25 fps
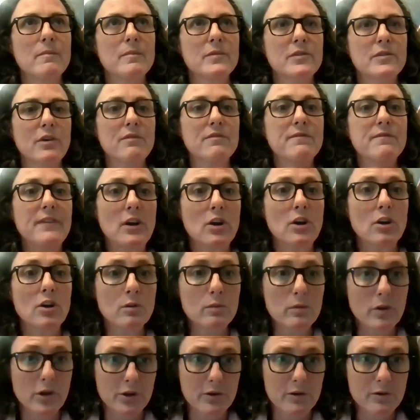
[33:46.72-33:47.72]
so Farrow
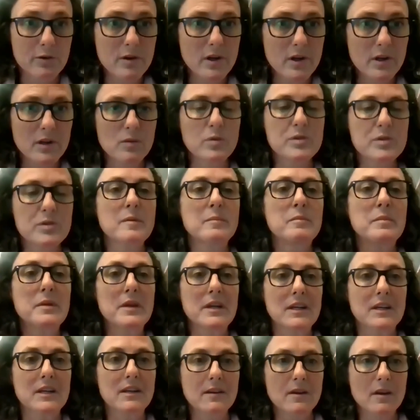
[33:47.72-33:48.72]
Road was a
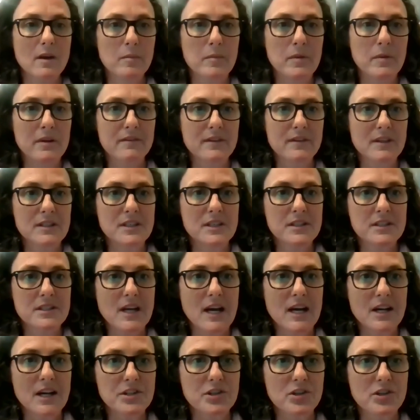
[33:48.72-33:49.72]
bit of a
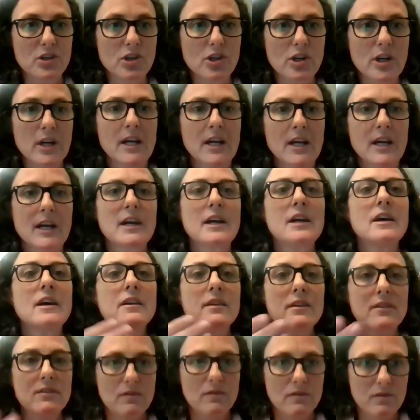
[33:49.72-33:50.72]
disaster.
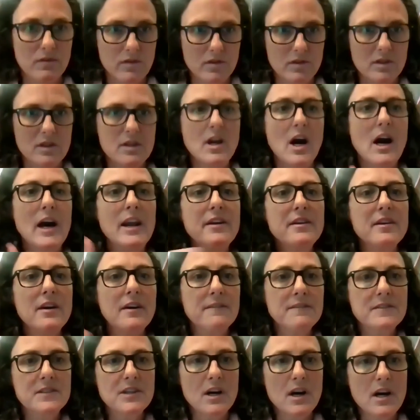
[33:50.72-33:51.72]
Not
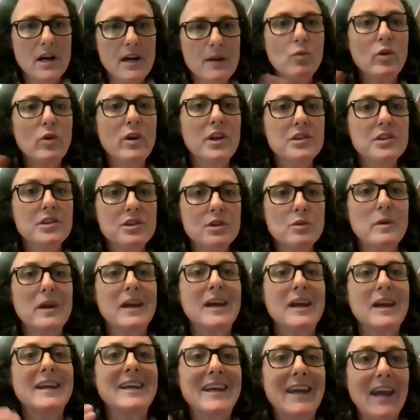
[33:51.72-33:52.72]
enough time went into
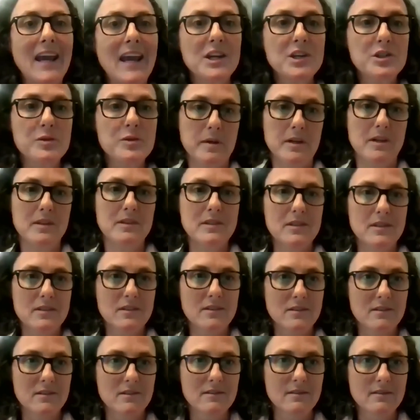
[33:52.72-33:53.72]
engagement
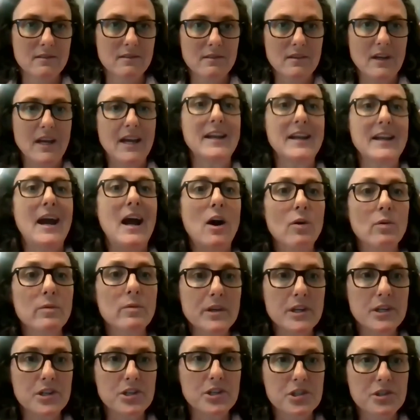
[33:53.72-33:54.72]
and
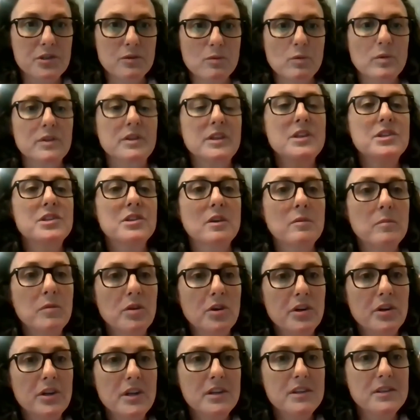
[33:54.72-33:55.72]
outreach with these
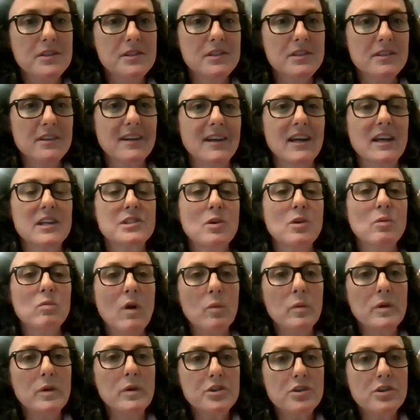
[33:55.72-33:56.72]
communities. And so
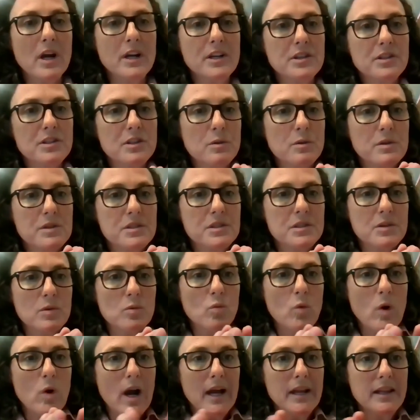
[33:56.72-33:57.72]
what we tried to do is to
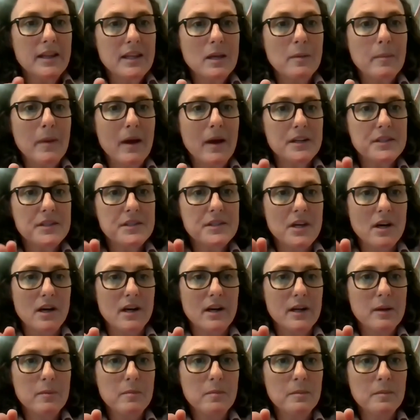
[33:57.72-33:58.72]
widen the amount of
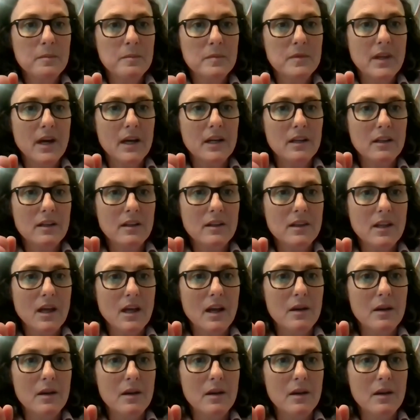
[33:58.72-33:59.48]
time that